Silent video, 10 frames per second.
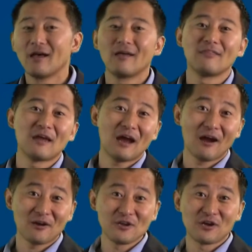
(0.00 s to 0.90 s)
There
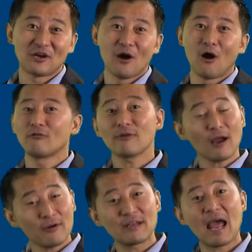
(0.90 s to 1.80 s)
you go,
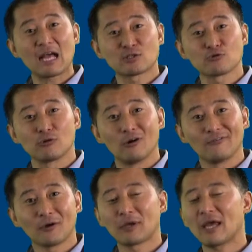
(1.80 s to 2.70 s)
very natural,
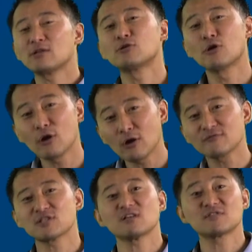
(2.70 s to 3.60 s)
okay, nerves
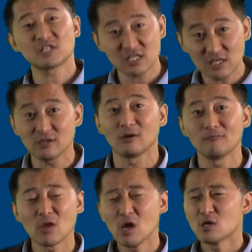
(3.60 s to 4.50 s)
of steel.
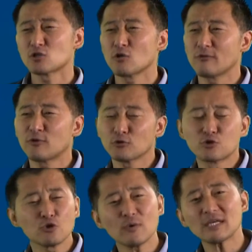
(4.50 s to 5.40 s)
So if you're
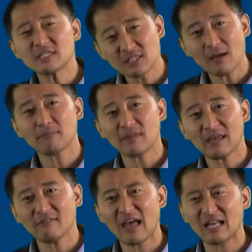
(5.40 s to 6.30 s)
doing something
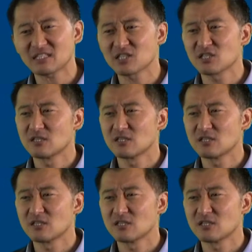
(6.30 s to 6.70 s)
that